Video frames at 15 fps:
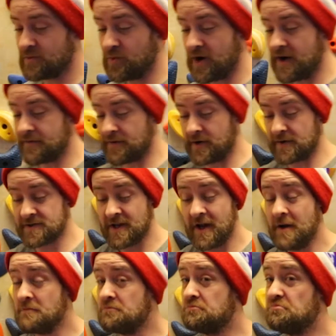and whatever else,
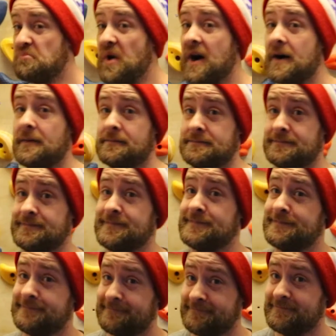but
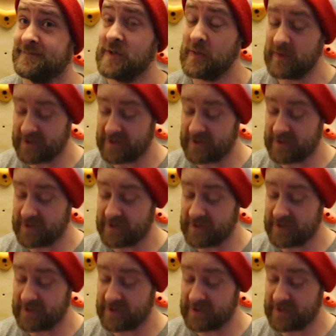there'd